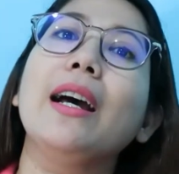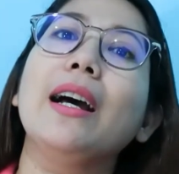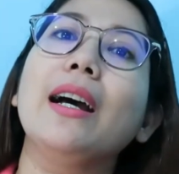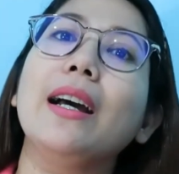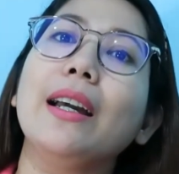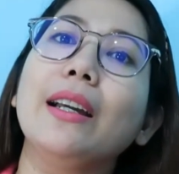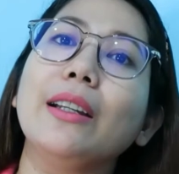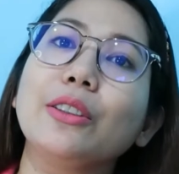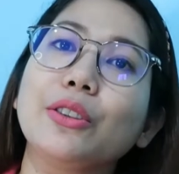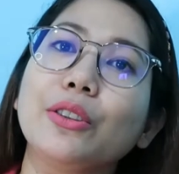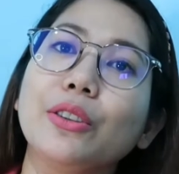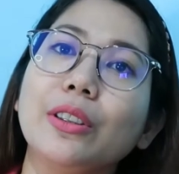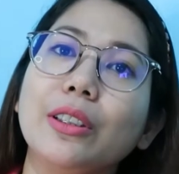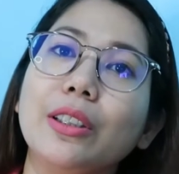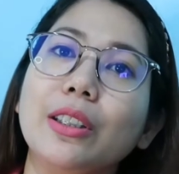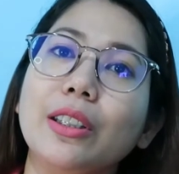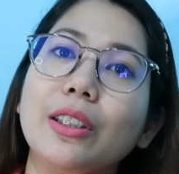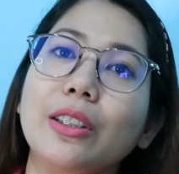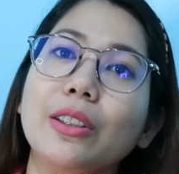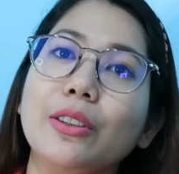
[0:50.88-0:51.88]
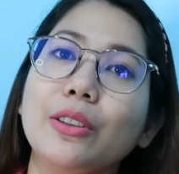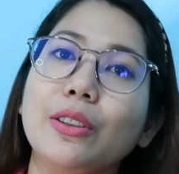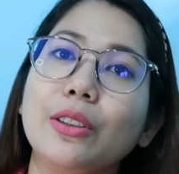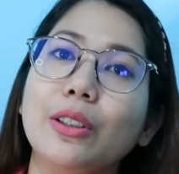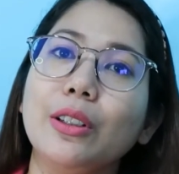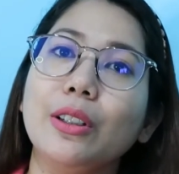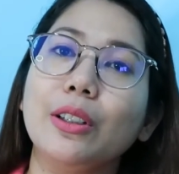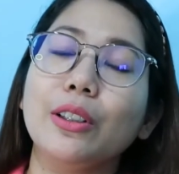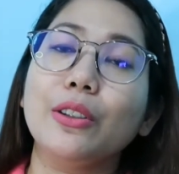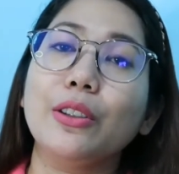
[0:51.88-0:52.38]
actually,
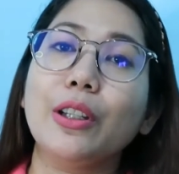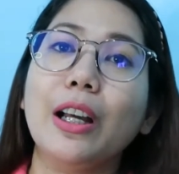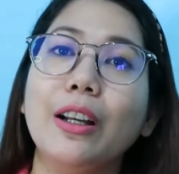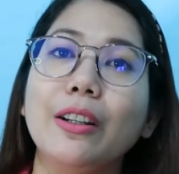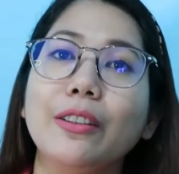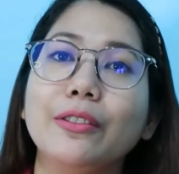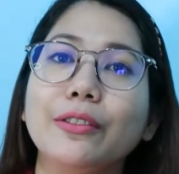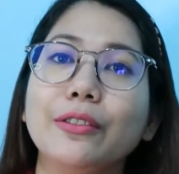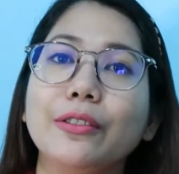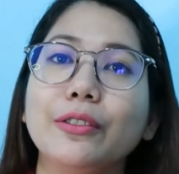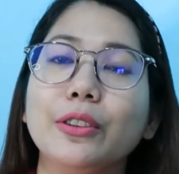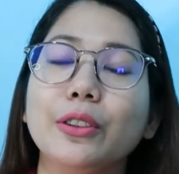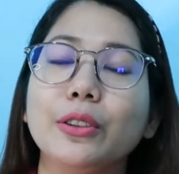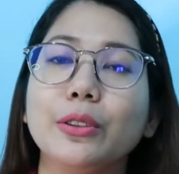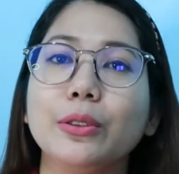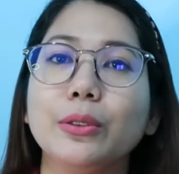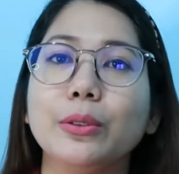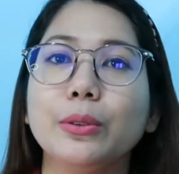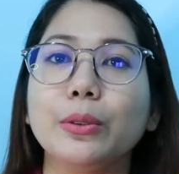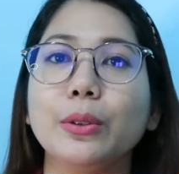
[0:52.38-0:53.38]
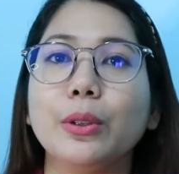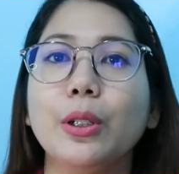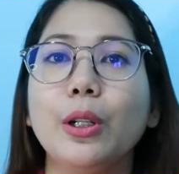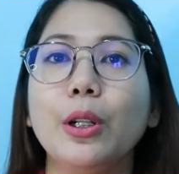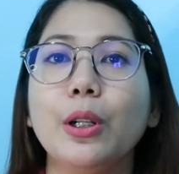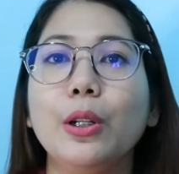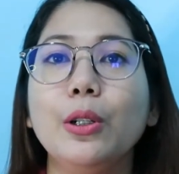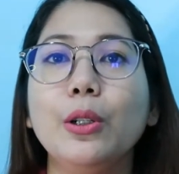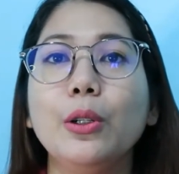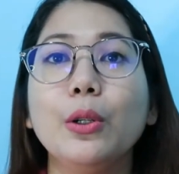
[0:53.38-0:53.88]
you have
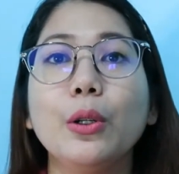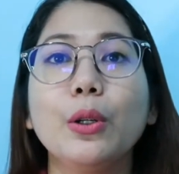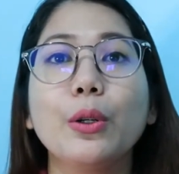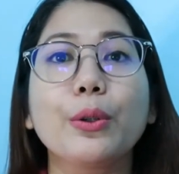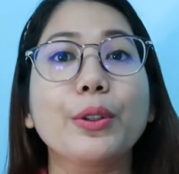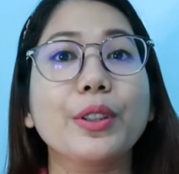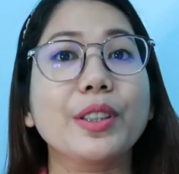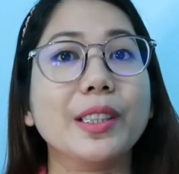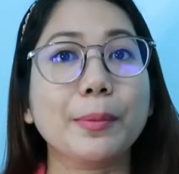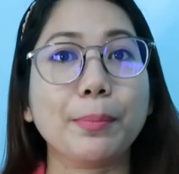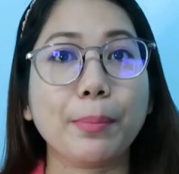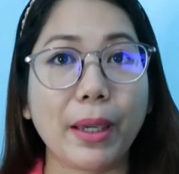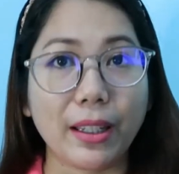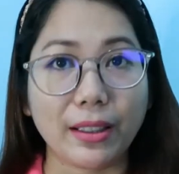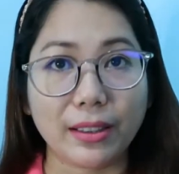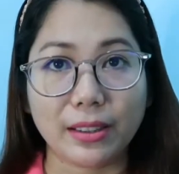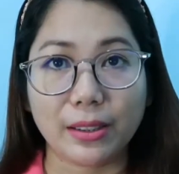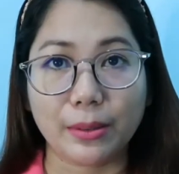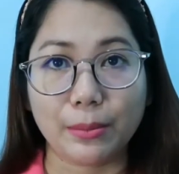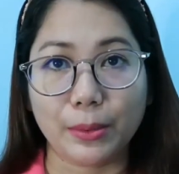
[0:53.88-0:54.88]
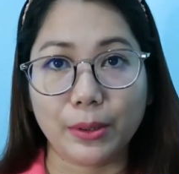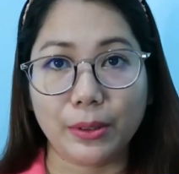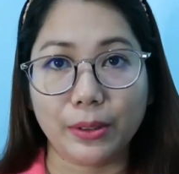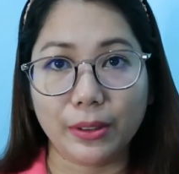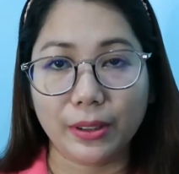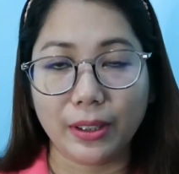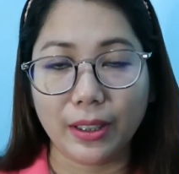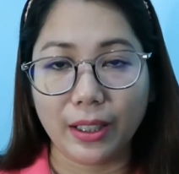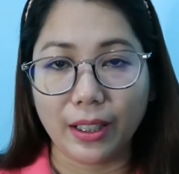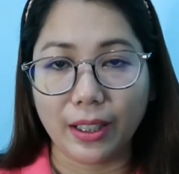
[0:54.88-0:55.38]
to look respectable.
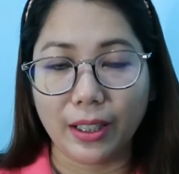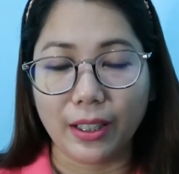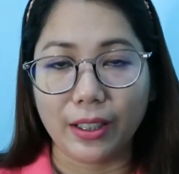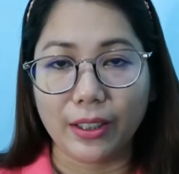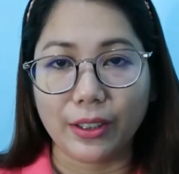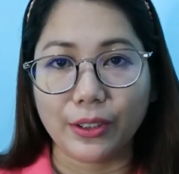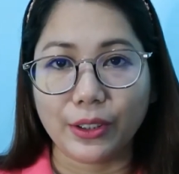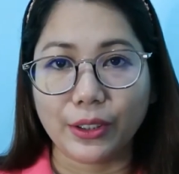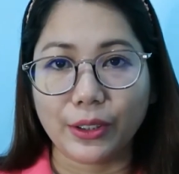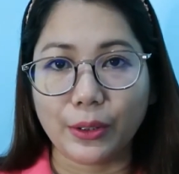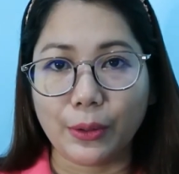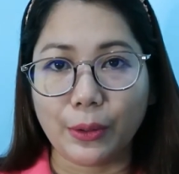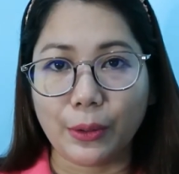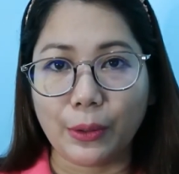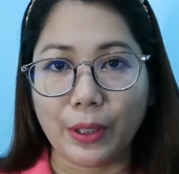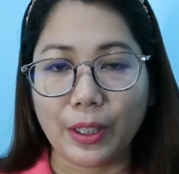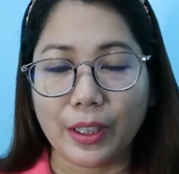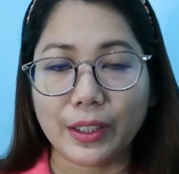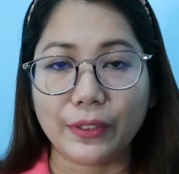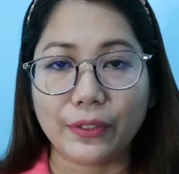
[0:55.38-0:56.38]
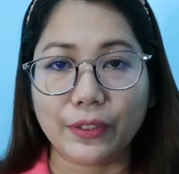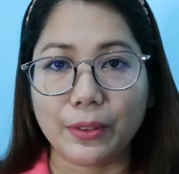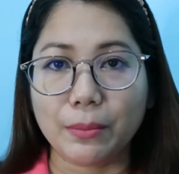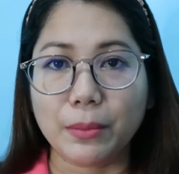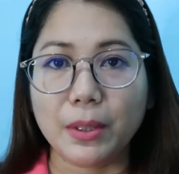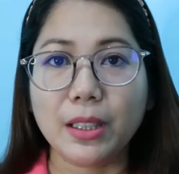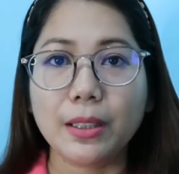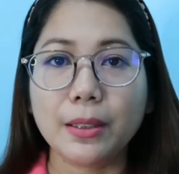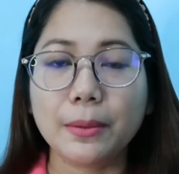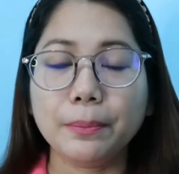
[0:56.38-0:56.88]
So as for
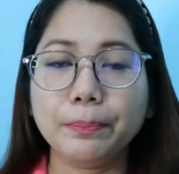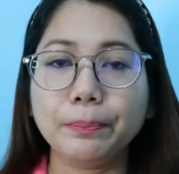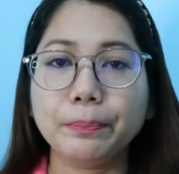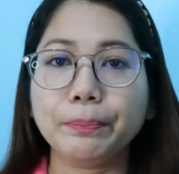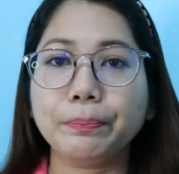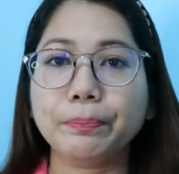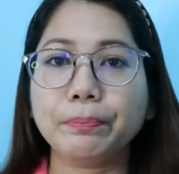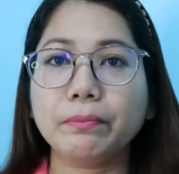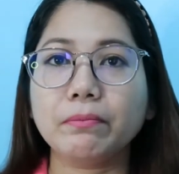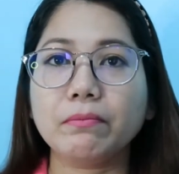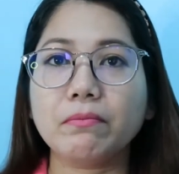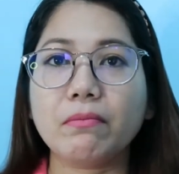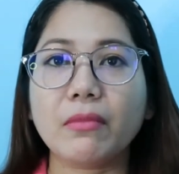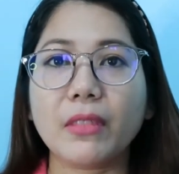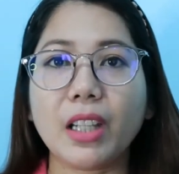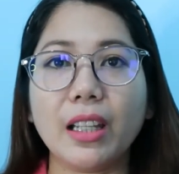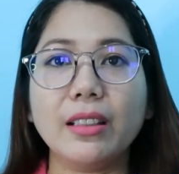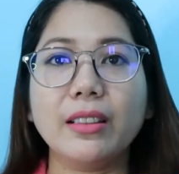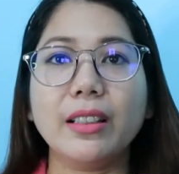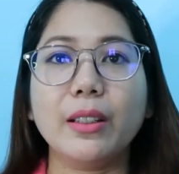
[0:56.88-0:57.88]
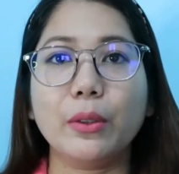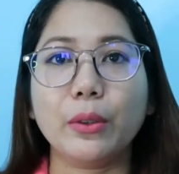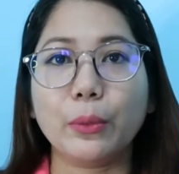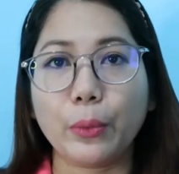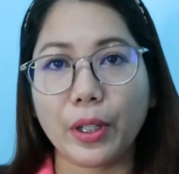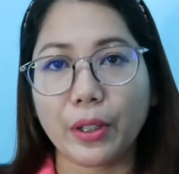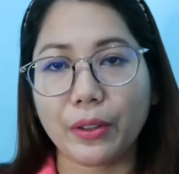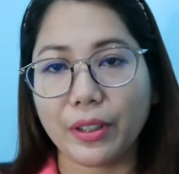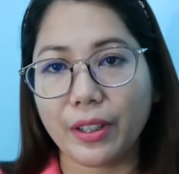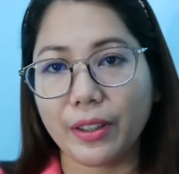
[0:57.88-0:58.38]
me, I like
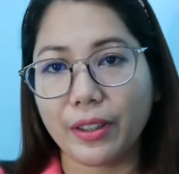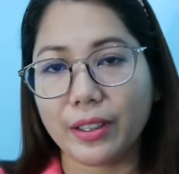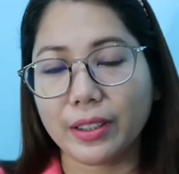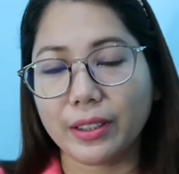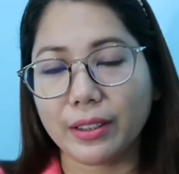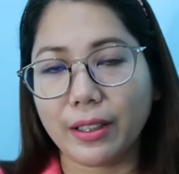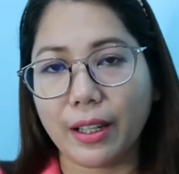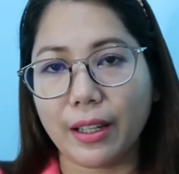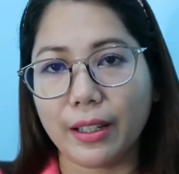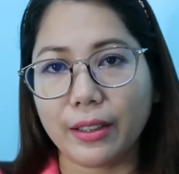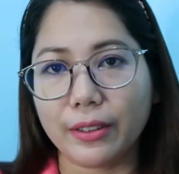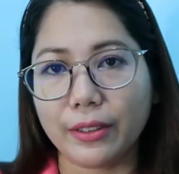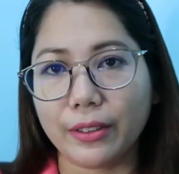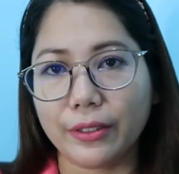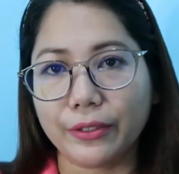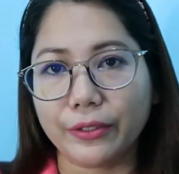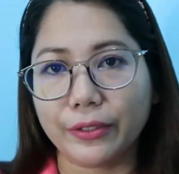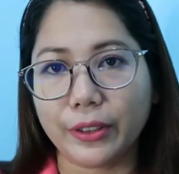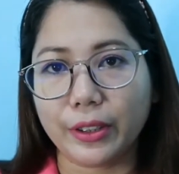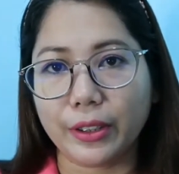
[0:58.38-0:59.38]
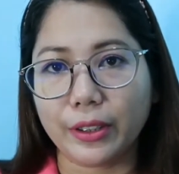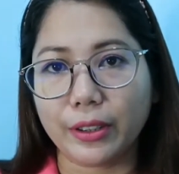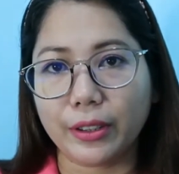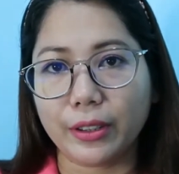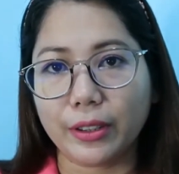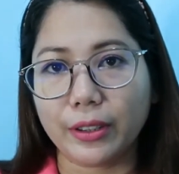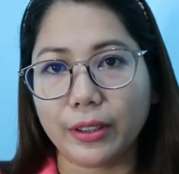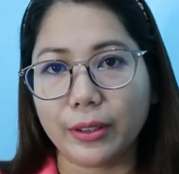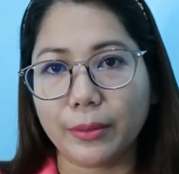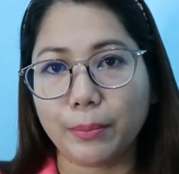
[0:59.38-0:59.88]
wearing this kind of
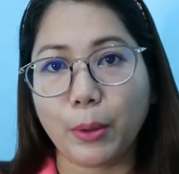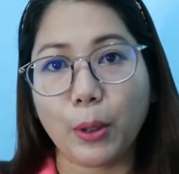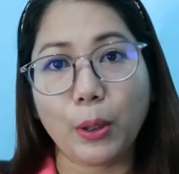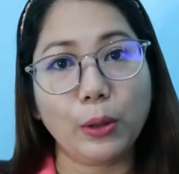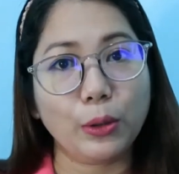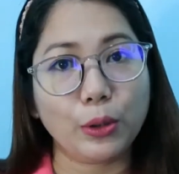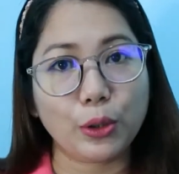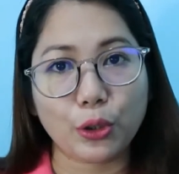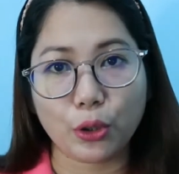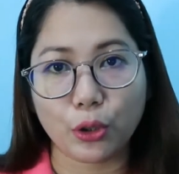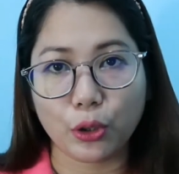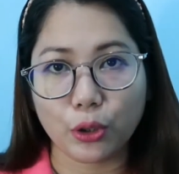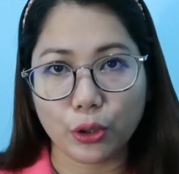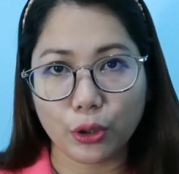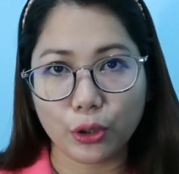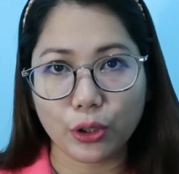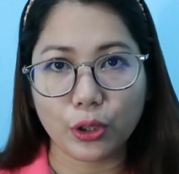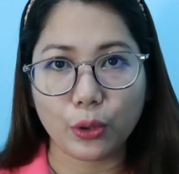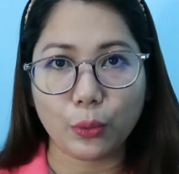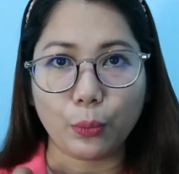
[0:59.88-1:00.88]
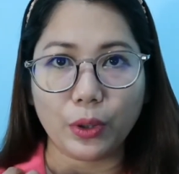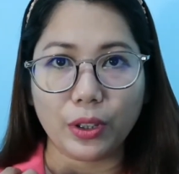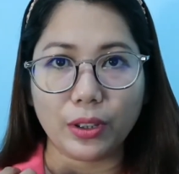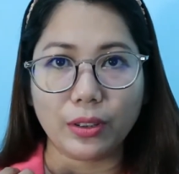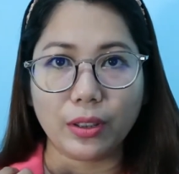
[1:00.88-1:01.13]
polo shirt with